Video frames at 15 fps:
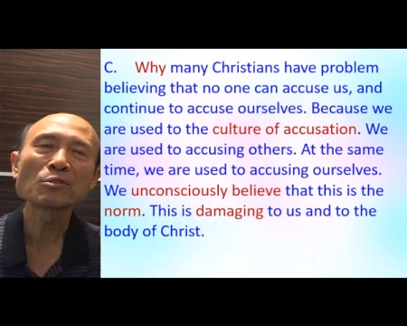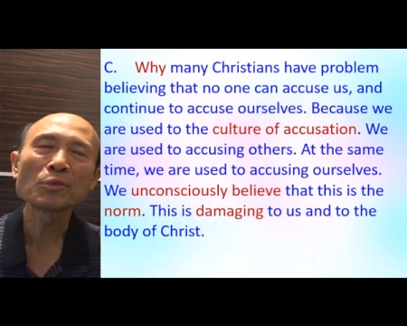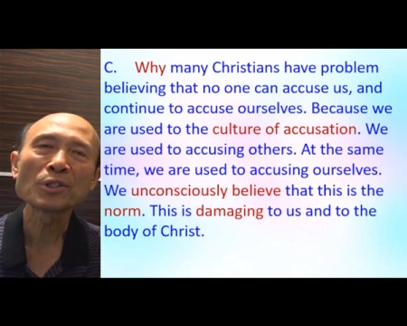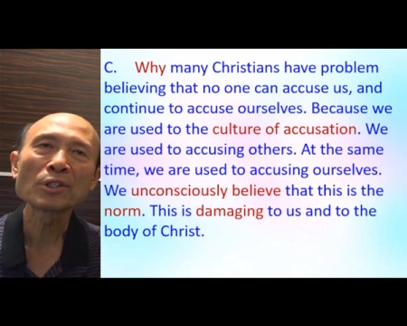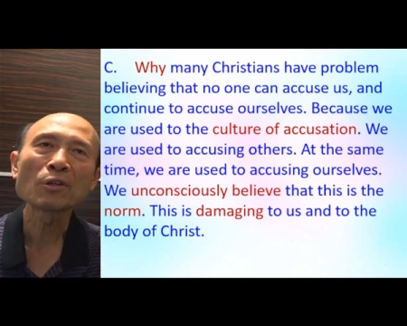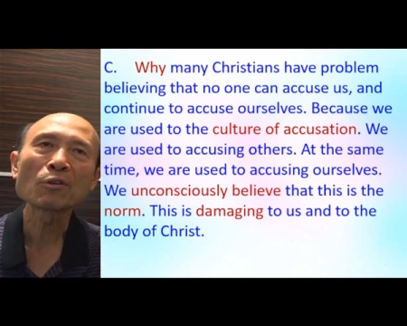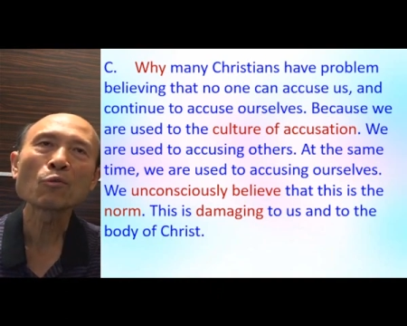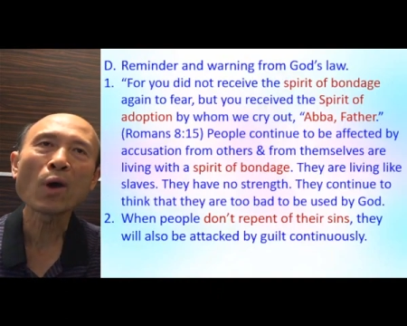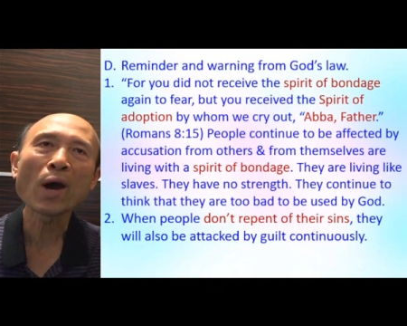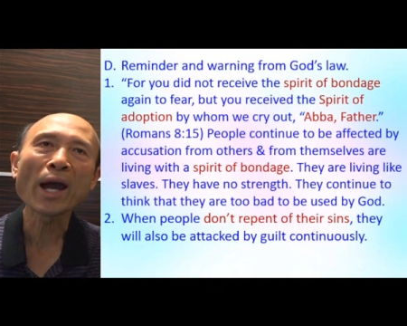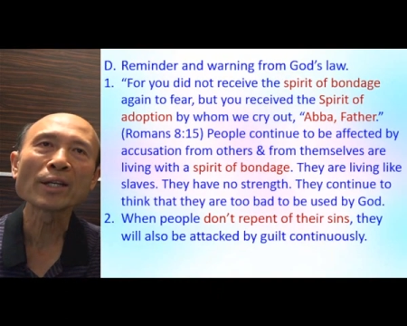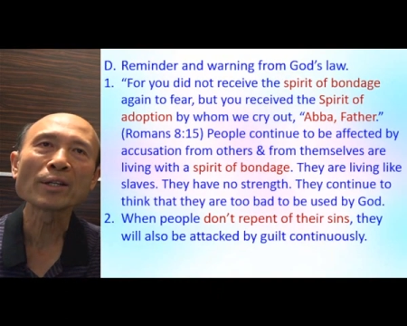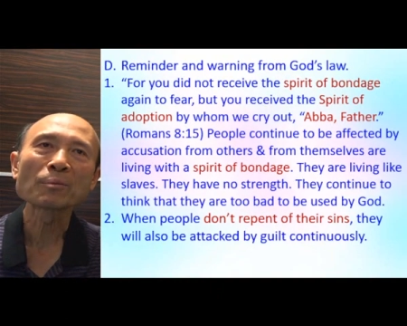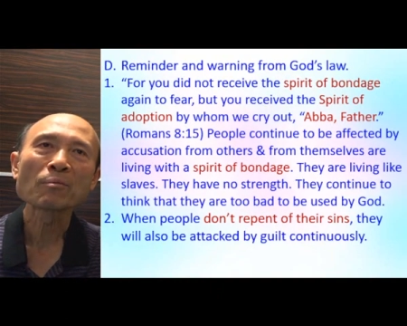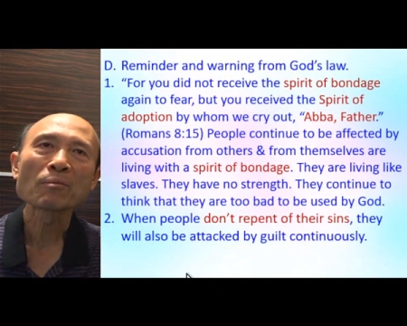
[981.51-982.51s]
we know
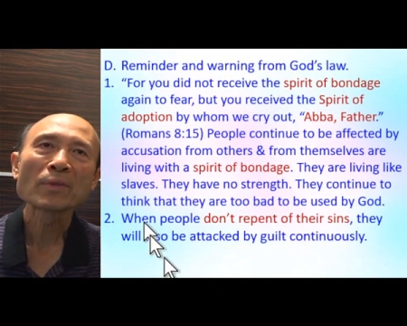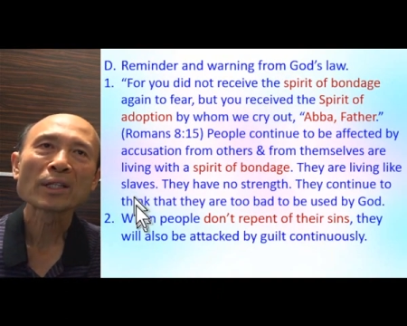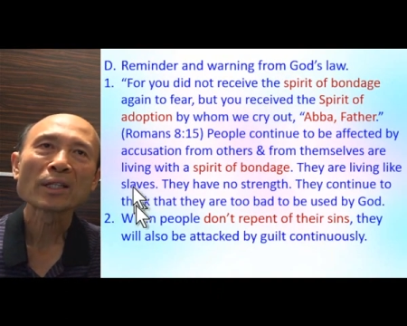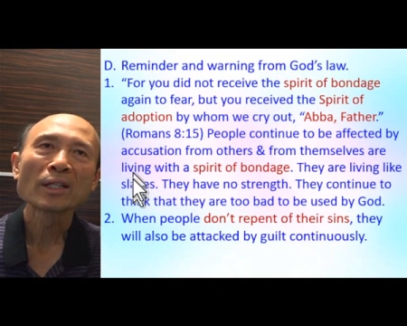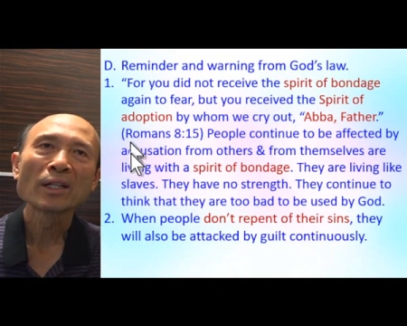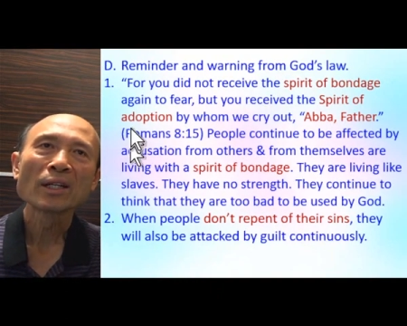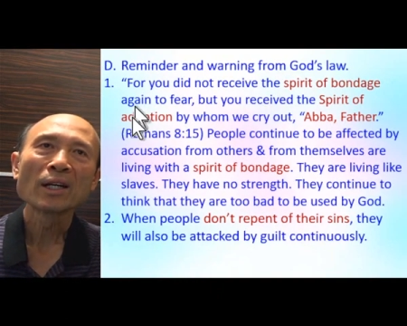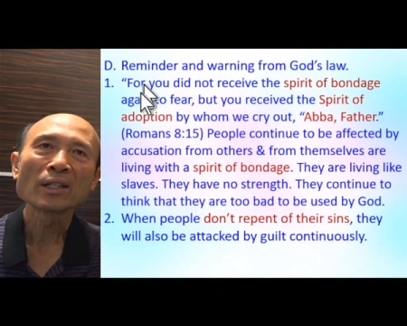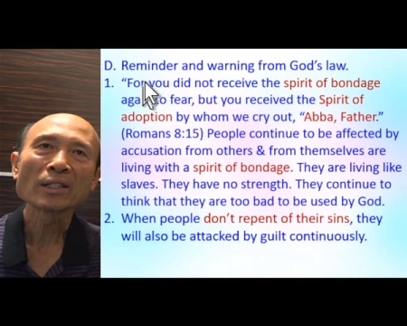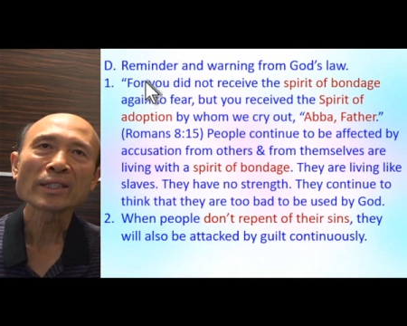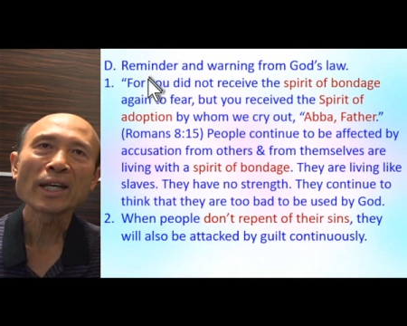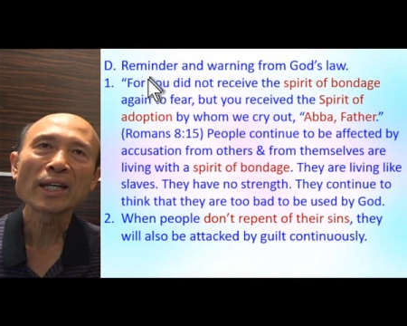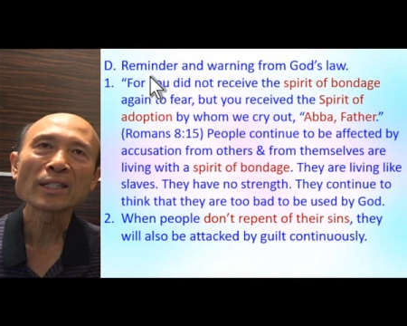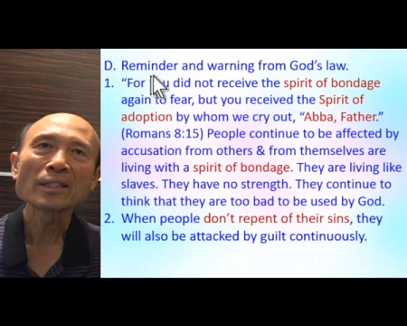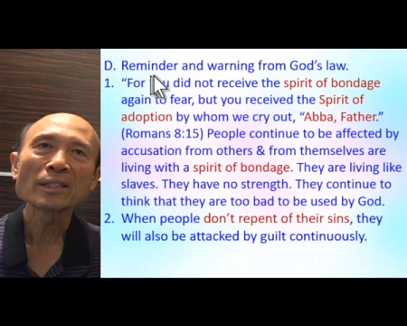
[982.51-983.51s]
why.
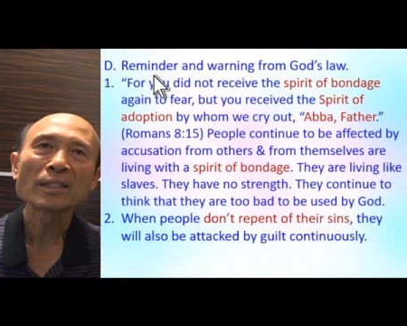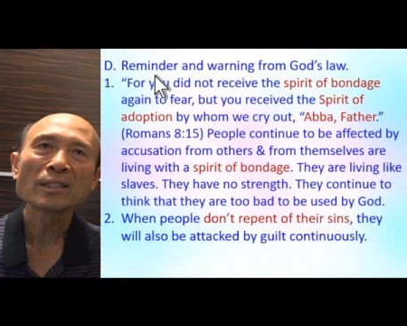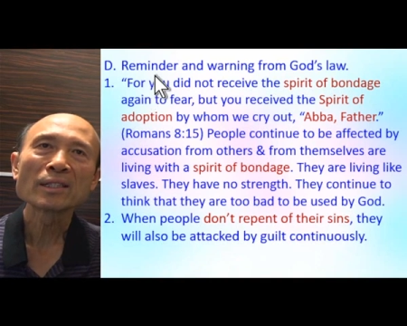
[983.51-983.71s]
Okay?